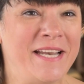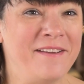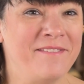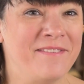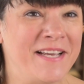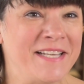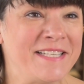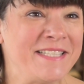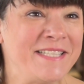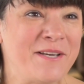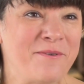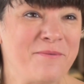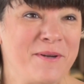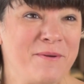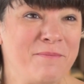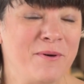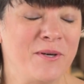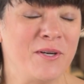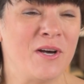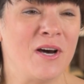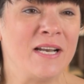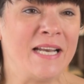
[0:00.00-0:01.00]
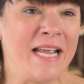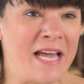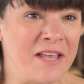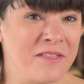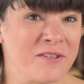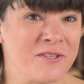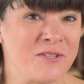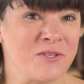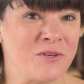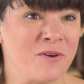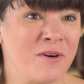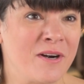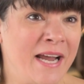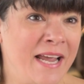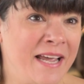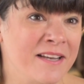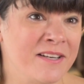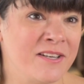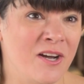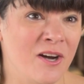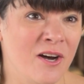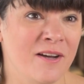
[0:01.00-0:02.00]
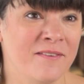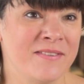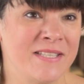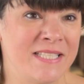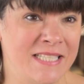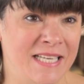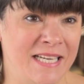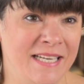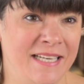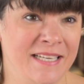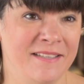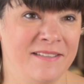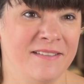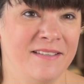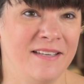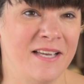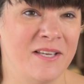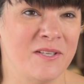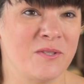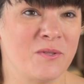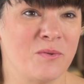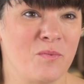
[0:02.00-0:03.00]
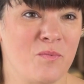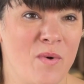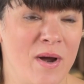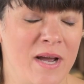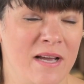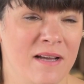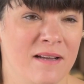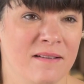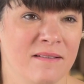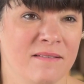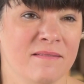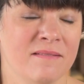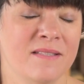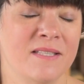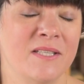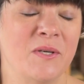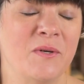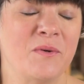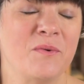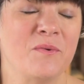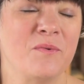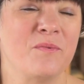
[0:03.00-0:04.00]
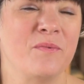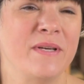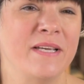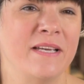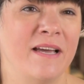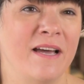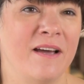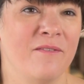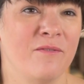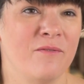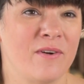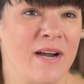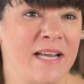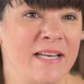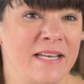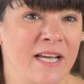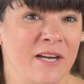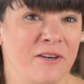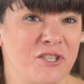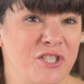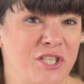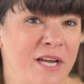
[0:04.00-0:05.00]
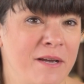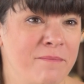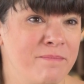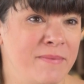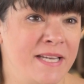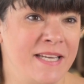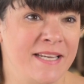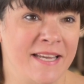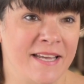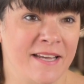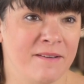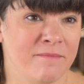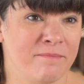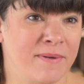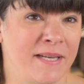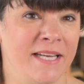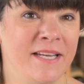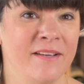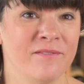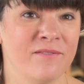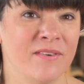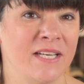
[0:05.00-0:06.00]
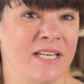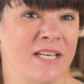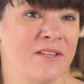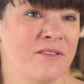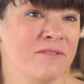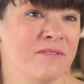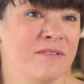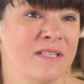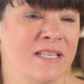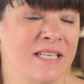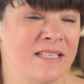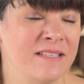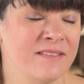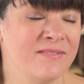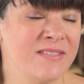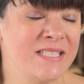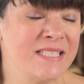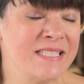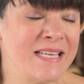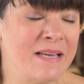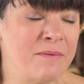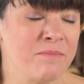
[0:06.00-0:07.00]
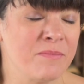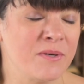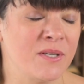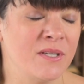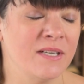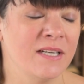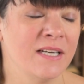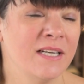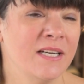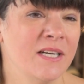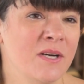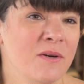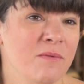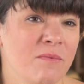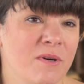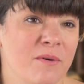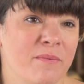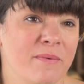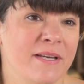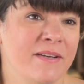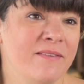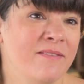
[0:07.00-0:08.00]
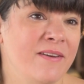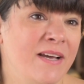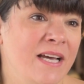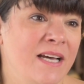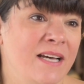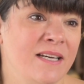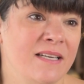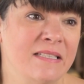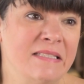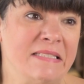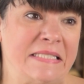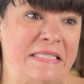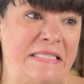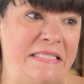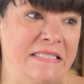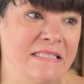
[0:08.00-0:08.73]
events that we put on at the store and off-site as well. So we have right now Champagne Campaign running through the end of December, where we've had,